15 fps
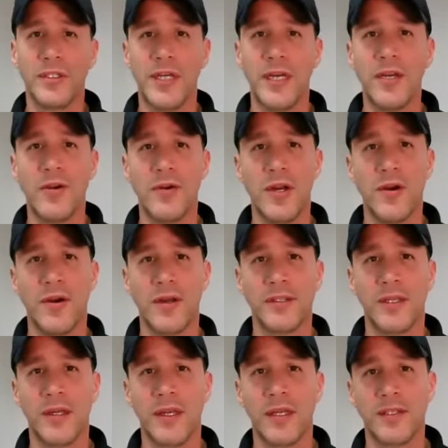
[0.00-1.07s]
senior year
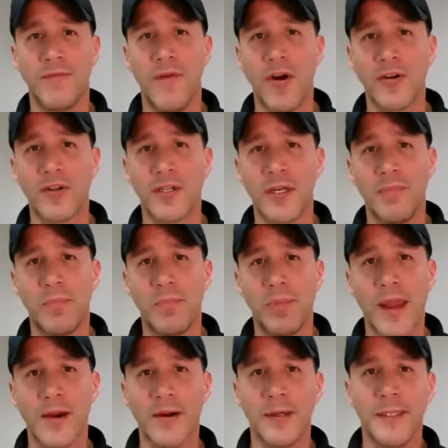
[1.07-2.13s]
as a varsity
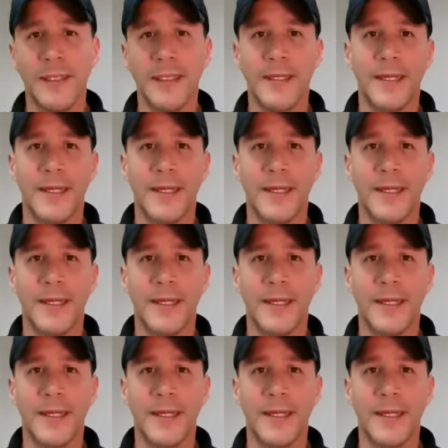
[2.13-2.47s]
player.